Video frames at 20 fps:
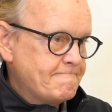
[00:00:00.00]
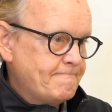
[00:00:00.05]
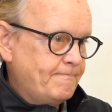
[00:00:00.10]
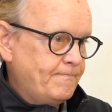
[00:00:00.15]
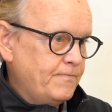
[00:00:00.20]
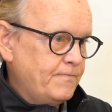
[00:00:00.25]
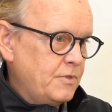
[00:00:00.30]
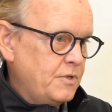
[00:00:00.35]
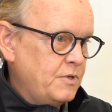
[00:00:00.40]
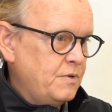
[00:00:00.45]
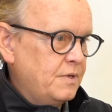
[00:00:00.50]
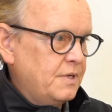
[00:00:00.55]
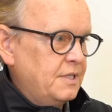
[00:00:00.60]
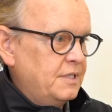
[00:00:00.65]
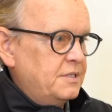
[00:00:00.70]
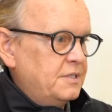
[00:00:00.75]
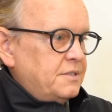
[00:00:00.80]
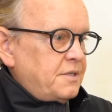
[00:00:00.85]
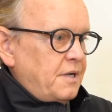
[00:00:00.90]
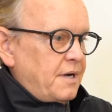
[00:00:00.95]
you can
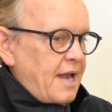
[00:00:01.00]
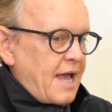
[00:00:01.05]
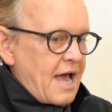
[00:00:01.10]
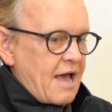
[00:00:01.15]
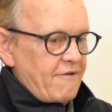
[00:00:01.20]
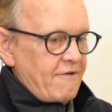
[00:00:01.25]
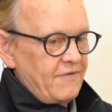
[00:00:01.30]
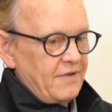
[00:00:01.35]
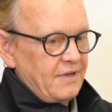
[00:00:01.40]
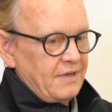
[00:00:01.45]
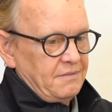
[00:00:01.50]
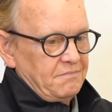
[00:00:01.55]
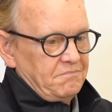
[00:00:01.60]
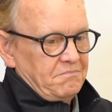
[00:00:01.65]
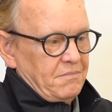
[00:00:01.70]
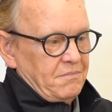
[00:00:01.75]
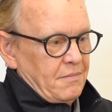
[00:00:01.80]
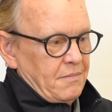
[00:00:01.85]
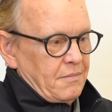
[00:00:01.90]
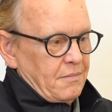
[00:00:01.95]
start having
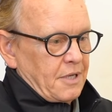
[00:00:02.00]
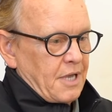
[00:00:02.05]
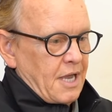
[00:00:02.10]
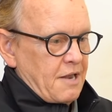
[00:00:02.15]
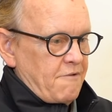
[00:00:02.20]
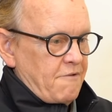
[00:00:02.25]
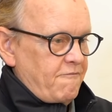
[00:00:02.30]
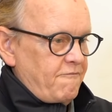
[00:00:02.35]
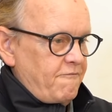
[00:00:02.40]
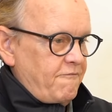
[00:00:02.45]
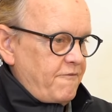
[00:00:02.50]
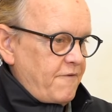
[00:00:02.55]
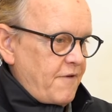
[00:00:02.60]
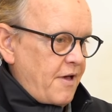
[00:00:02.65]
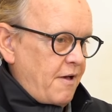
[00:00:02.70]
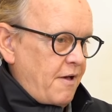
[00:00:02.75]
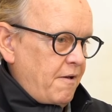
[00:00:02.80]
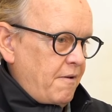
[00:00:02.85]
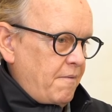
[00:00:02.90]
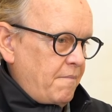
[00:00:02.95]
kind of
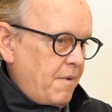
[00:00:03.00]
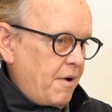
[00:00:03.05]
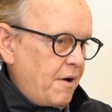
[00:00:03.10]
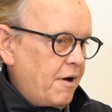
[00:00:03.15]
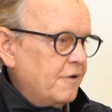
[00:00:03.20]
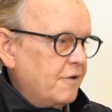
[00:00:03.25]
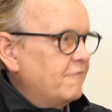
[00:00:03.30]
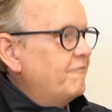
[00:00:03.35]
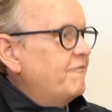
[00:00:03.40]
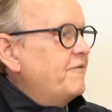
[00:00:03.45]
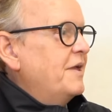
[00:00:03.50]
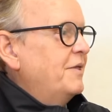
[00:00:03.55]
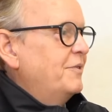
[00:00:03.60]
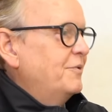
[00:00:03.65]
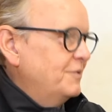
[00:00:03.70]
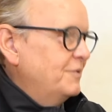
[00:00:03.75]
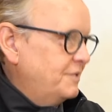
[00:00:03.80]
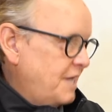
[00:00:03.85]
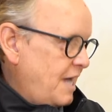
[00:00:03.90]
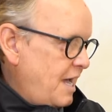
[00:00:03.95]
heart failure
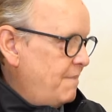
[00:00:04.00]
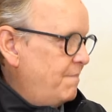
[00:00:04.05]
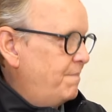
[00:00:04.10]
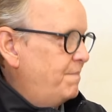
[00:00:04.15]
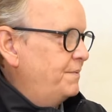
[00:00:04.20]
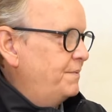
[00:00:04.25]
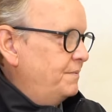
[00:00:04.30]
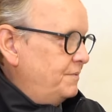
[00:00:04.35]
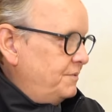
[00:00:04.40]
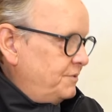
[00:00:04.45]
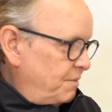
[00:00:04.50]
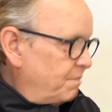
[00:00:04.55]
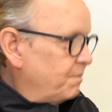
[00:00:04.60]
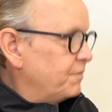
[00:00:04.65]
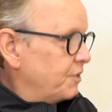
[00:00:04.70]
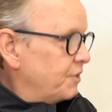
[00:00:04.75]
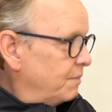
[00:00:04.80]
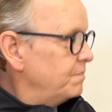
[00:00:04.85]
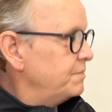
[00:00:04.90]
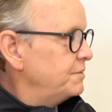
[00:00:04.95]
type
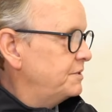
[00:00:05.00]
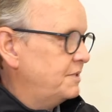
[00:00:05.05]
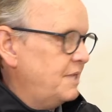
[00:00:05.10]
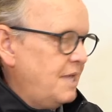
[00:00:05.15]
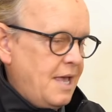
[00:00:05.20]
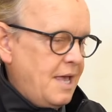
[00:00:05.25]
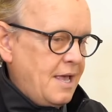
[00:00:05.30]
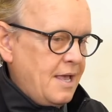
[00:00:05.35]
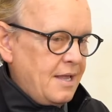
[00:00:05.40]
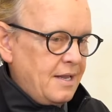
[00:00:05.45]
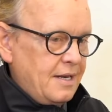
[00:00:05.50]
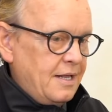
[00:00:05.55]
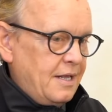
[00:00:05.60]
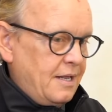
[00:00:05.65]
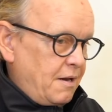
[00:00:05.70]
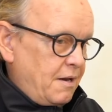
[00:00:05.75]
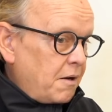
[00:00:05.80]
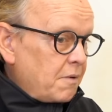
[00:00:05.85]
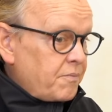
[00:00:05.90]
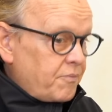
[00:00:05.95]
symptoms. And in
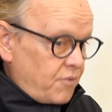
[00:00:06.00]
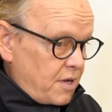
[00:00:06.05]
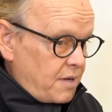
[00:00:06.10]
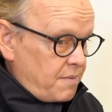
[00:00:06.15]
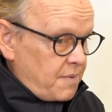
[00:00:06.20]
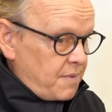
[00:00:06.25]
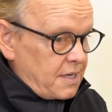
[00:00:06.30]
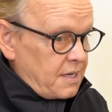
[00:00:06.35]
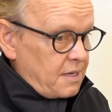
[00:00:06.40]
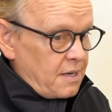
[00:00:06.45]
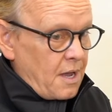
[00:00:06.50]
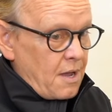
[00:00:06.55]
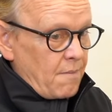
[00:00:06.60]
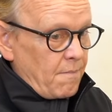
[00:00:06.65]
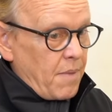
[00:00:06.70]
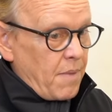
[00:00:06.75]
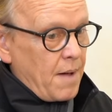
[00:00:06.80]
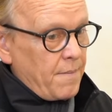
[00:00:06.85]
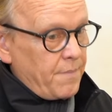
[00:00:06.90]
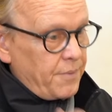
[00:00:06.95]
our preemie
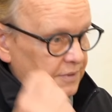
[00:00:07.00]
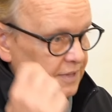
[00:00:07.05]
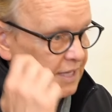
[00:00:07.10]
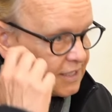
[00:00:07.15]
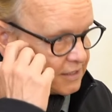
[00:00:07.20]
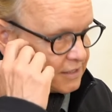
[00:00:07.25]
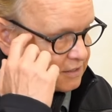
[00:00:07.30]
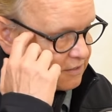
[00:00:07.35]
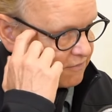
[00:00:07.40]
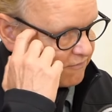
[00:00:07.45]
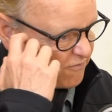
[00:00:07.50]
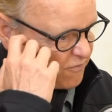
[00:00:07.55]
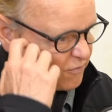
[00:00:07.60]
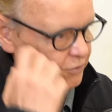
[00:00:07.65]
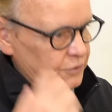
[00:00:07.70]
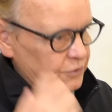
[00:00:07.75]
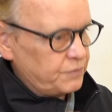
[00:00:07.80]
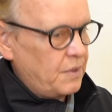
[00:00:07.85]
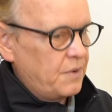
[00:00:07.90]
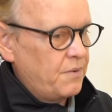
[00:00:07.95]
population, the
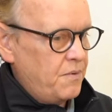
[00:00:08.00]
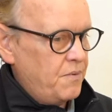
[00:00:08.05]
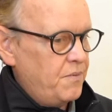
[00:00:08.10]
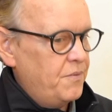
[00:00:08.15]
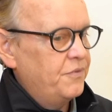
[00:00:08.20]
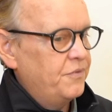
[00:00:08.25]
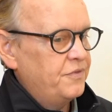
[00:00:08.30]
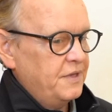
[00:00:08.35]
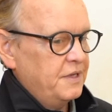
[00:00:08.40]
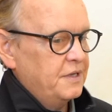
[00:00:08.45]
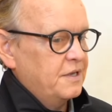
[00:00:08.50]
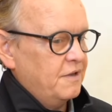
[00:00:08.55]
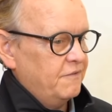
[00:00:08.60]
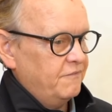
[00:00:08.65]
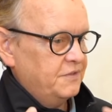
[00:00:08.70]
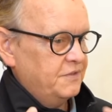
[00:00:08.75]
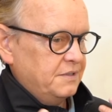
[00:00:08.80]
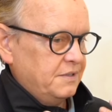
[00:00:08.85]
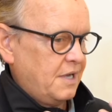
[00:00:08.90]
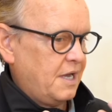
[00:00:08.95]
first one we would think of
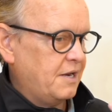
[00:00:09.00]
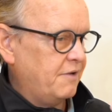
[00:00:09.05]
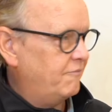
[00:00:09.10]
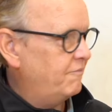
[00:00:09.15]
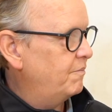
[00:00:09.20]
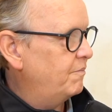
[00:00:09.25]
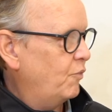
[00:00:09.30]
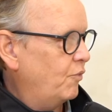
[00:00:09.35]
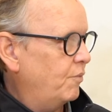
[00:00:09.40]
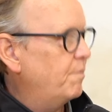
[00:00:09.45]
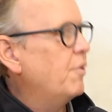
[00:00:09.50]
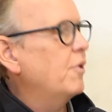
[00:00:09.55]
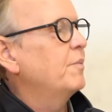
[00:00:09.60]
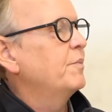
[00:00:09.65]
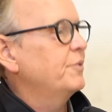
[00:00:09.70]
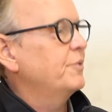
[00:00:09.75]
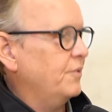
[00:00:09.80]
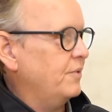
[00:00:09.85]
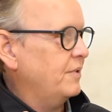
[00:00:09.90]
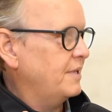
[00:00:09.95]
is kind of more
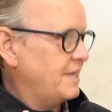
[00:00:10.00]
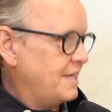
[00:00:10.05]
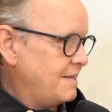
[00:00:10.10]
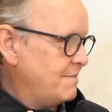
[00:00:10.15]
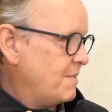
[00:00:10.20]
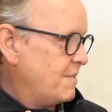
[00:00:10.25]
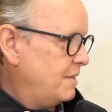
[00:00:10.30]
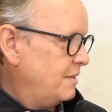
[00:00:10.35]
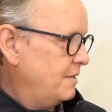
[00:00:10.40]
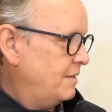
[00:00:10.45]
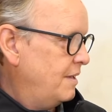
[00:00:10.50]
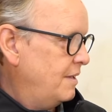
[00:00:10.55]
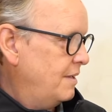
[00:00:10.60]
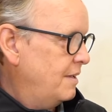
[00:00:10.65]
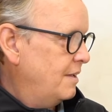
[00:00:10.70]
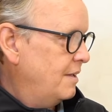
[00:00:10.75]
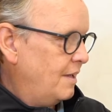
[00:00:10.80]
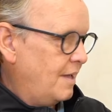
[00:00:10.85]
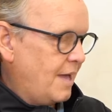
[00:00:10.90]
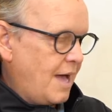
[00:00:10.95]
pulmonary
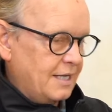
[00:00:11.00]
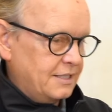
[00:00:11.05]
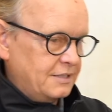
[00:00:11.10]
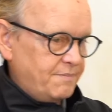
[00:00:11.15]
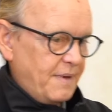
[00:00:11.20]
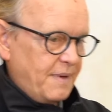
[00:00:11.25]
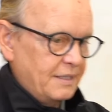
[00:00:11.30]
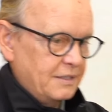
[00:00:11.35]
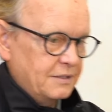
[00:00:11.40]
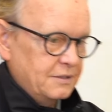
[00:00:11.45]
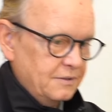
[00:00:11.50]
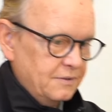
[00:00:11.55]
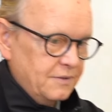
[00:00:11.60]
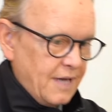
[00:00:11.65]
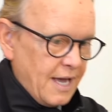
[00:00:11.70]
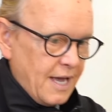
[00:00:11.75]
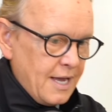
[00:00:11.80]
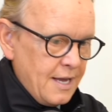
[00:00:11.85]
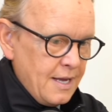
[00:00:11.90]
edema aspects. Okay.